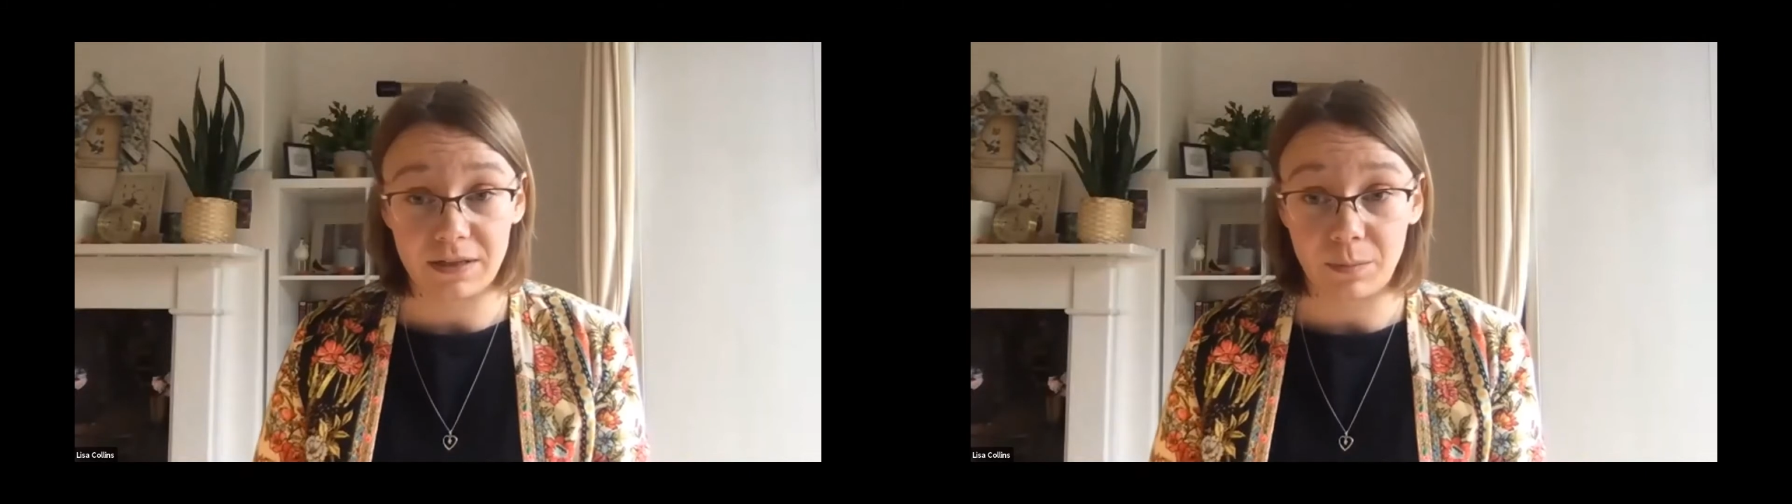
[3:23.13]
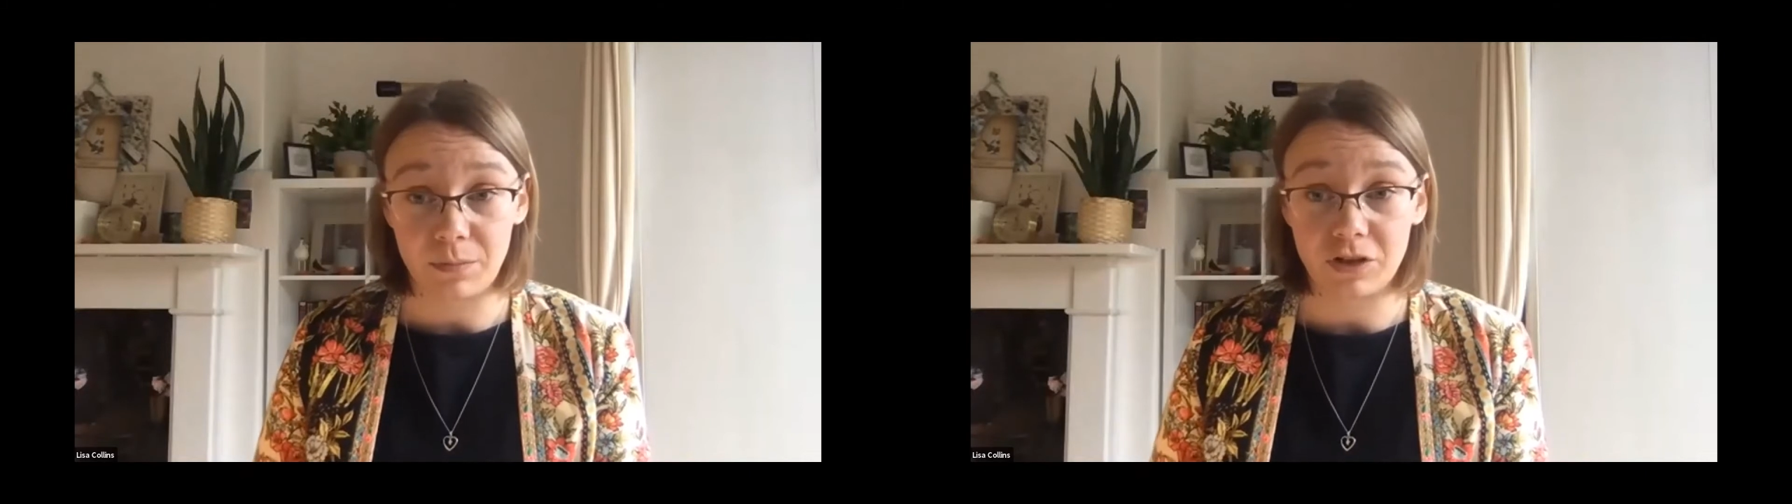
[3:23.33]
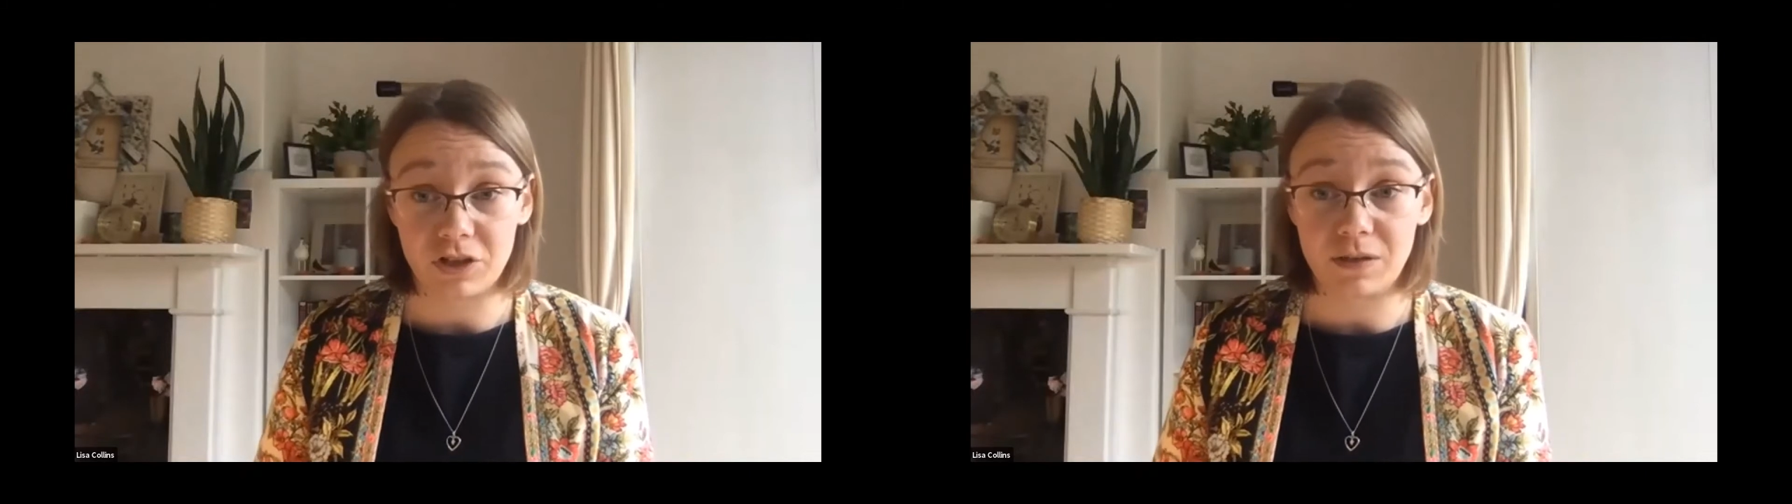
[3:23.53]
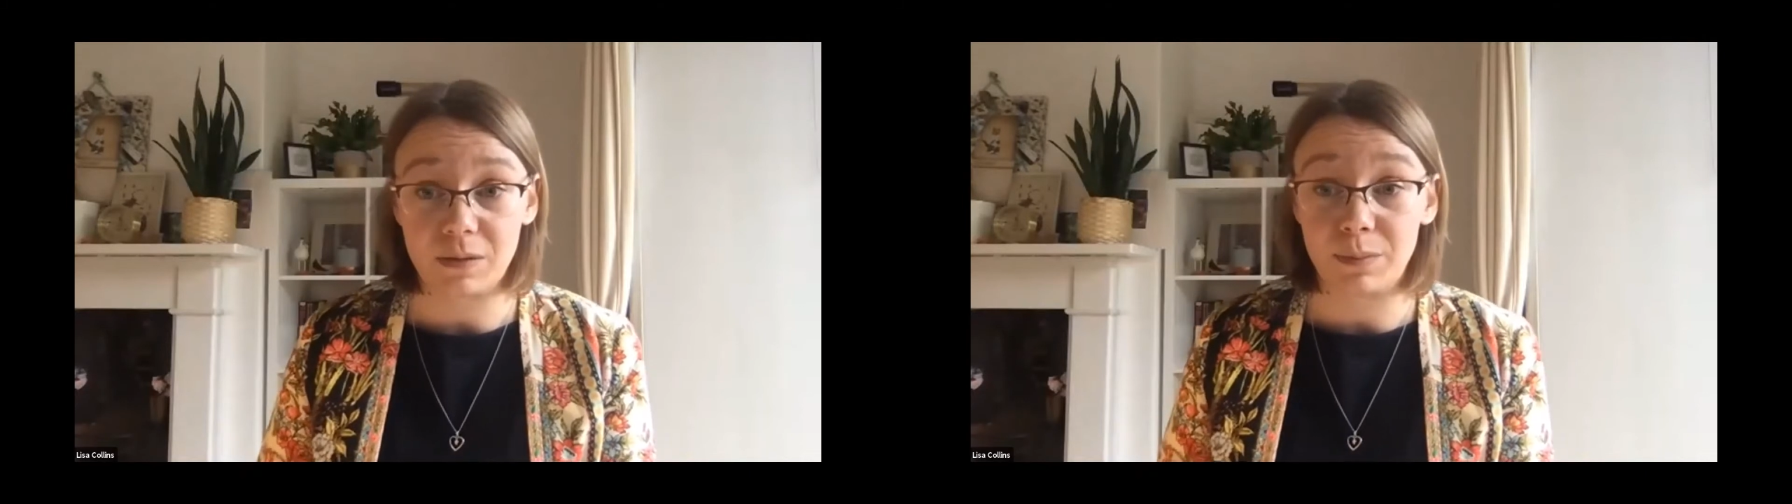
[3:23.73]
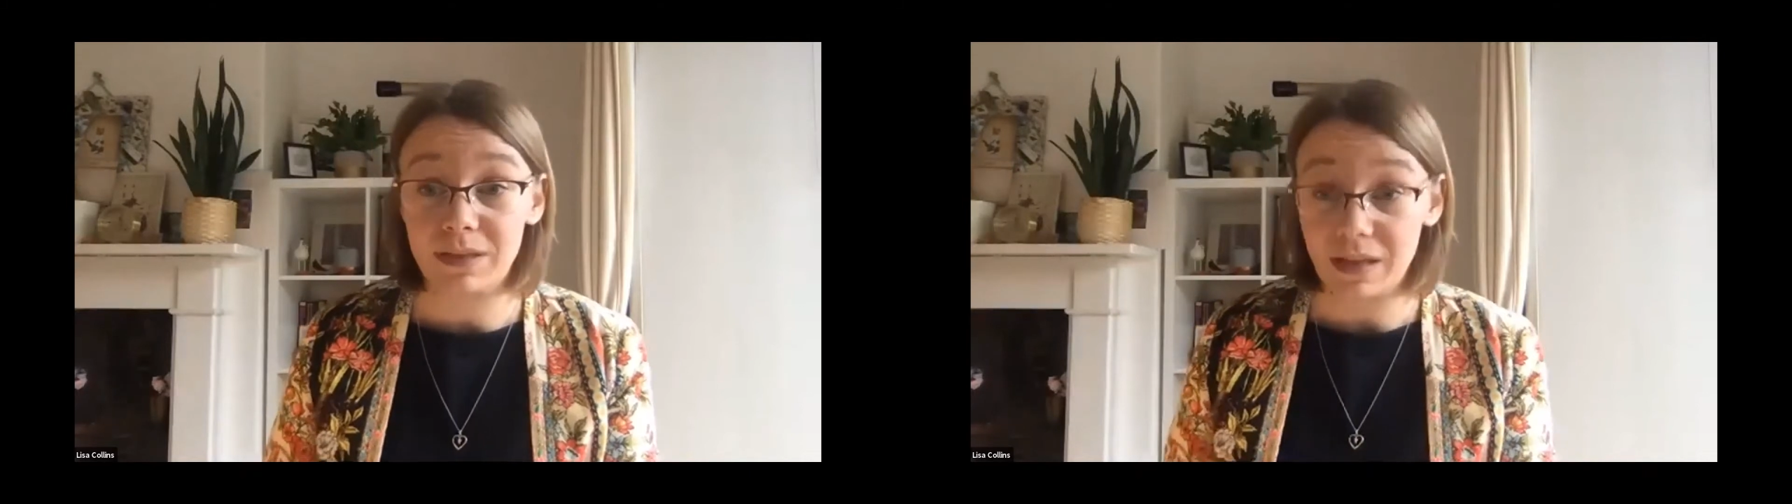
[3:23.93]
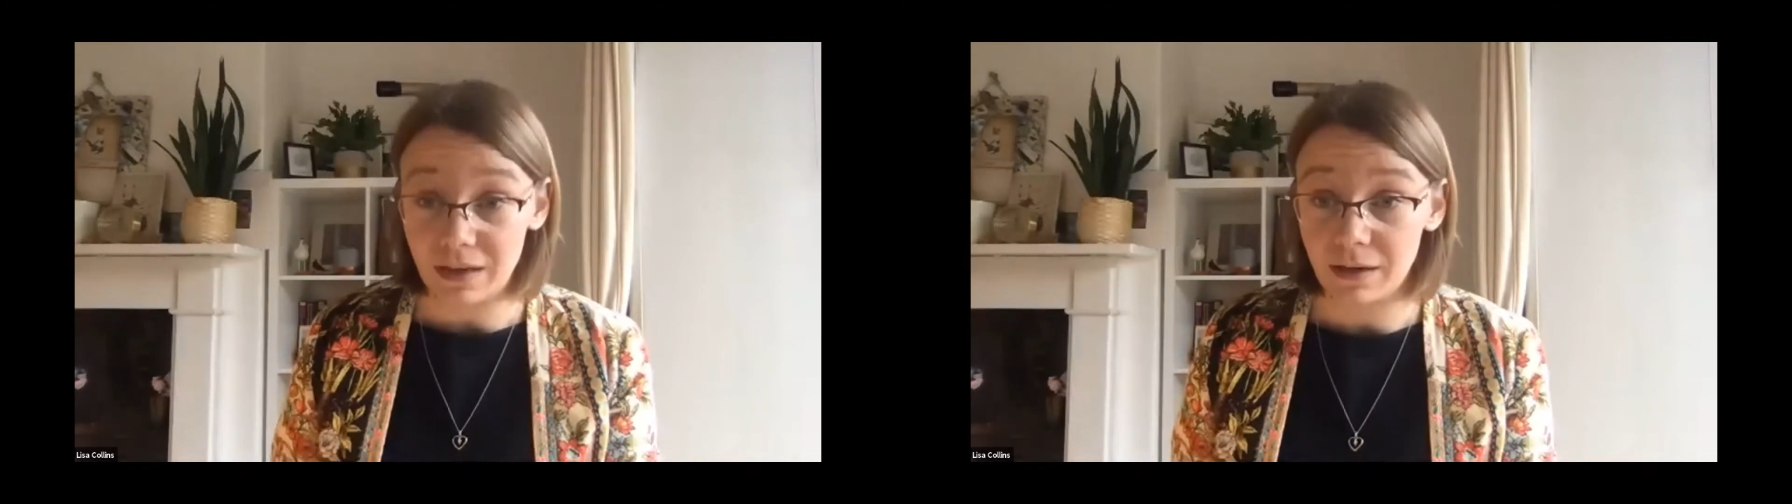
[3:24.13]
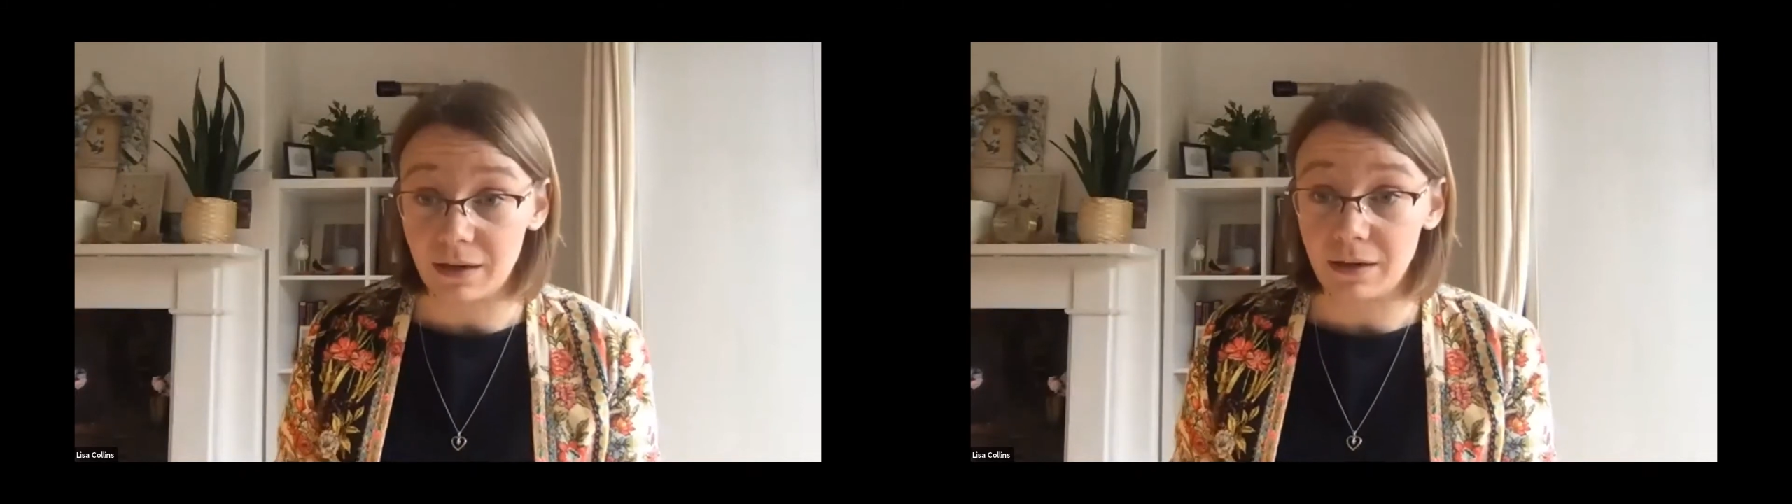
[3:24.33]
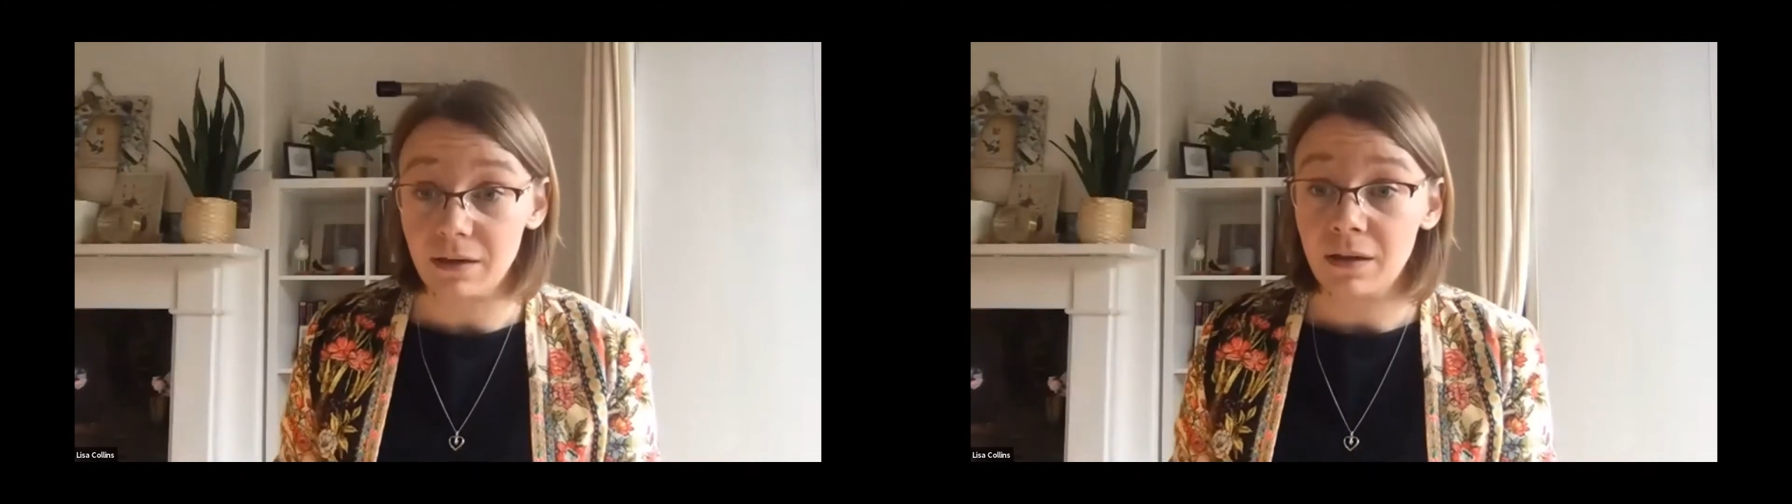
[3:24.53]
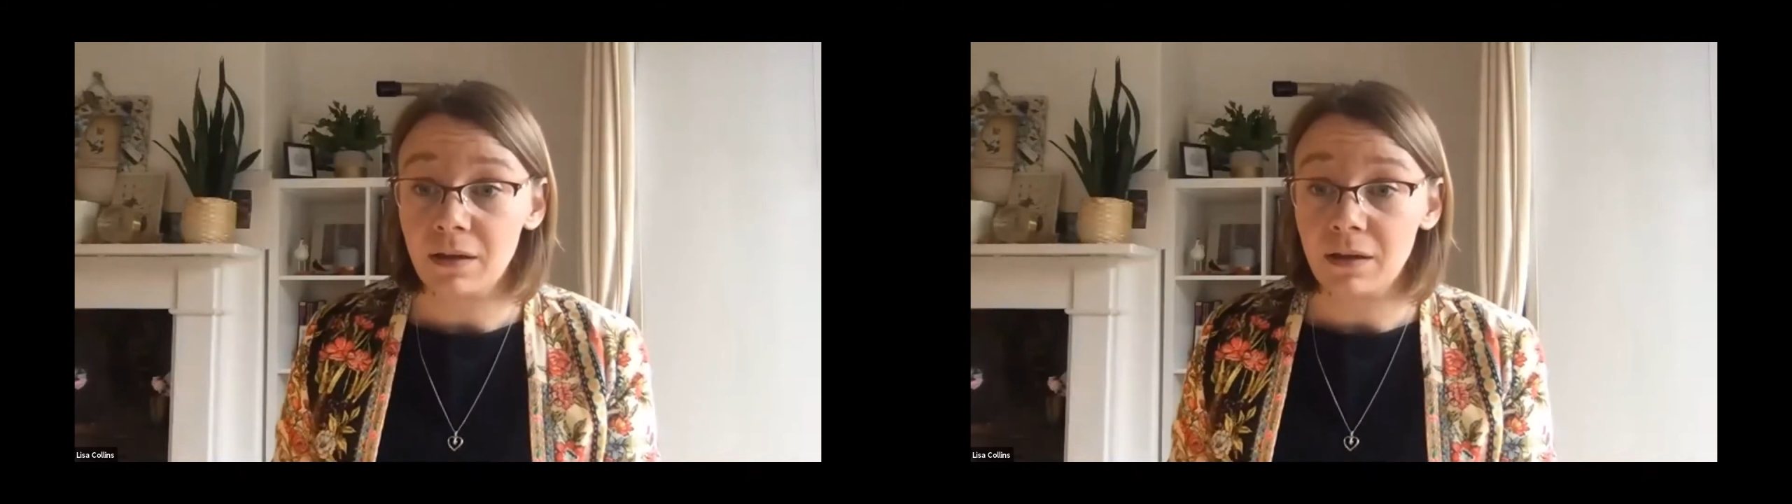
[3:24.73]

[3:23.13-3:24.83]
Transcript: temperatures in particular.